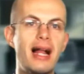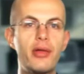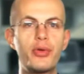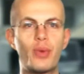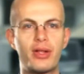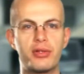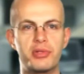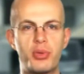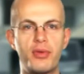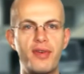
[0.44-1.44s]
Hello and
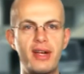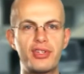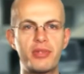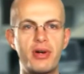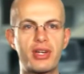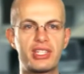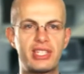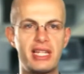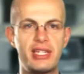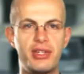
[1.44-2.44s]
welcome to One Financial Markets
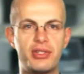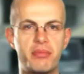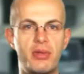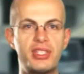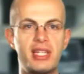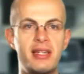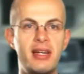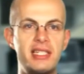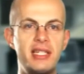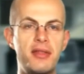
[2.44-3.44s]
Daily News on Monday, the
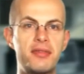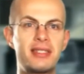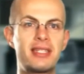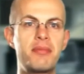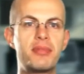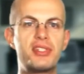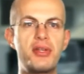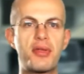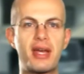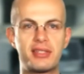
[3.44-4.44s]
19th of September
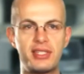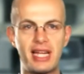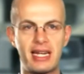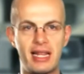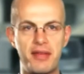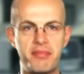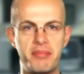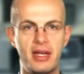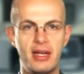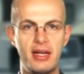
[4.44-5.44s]

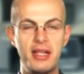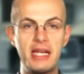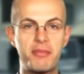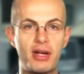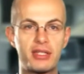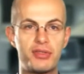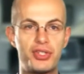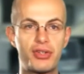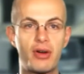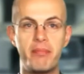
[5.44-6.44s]
2011. The price of
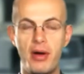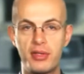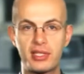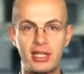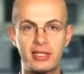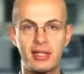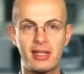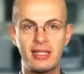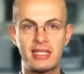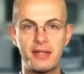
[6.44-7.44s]
sugar on both sides of the
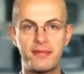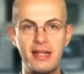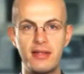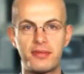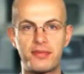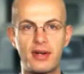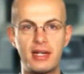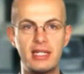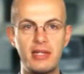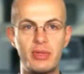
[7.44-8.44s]
Atlantic fell on
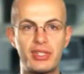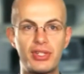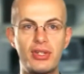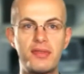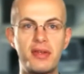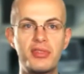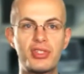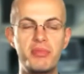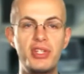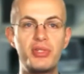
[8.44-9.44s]
Friday, which could have given
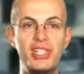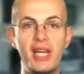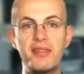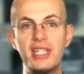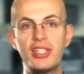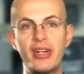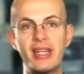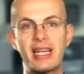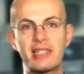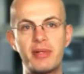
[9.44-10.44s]
some new CFD
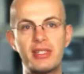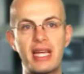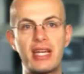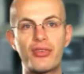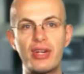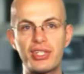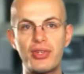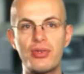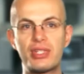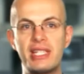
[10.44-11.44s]
trading experts a crash
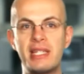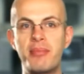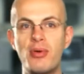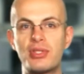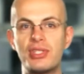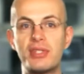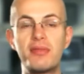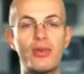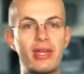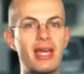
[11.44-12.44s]
course in the importance
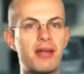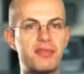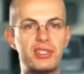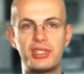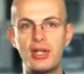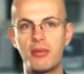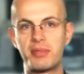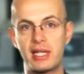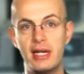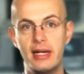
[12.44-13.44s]
of looking out for
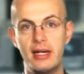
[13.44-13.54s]
stops.